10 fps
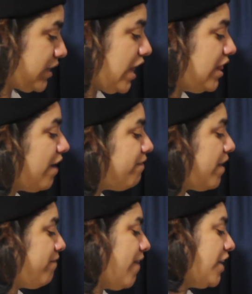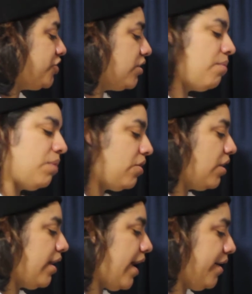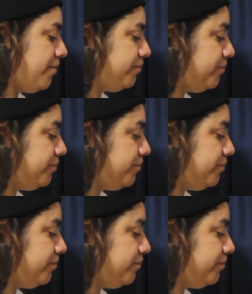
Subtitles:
I love their fashion, I'm not gonna lie.